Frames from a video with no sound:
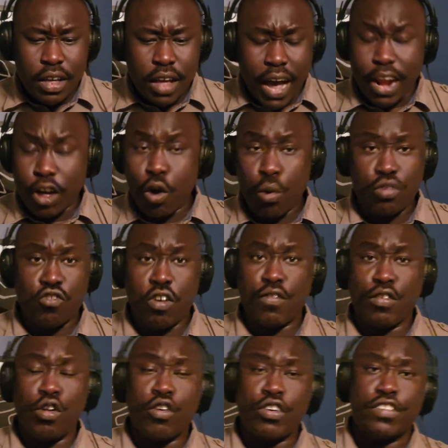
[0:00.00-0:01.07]
I gotta go with
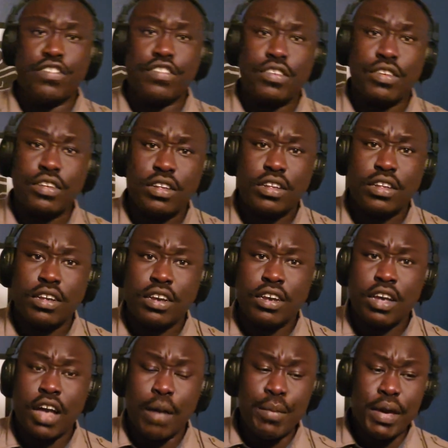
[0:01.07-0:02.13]
Trevor Lawrence.
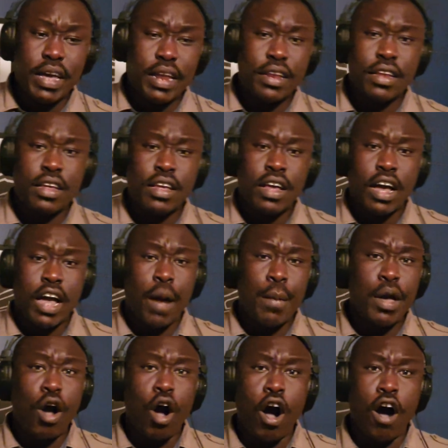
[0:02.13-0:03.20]
Coming
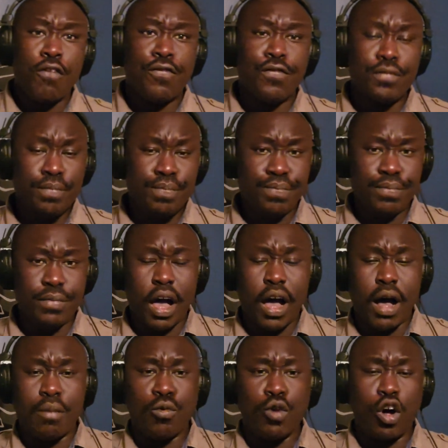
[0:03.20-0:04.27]
off
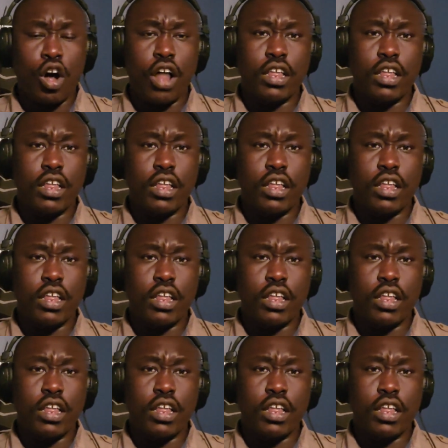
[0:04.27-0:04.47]
one